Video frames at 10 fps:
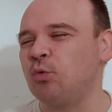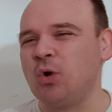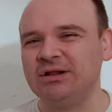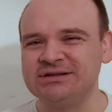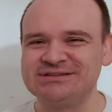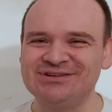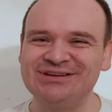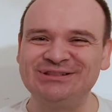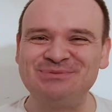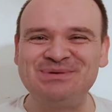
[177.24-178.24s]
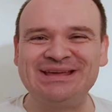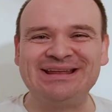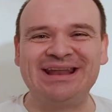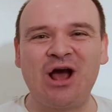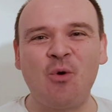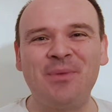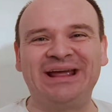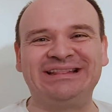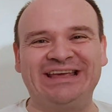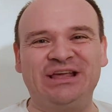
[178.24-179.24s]
wall is going to be now
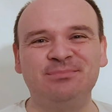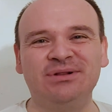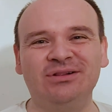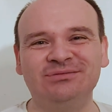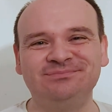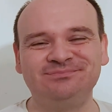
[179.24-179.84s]
my table.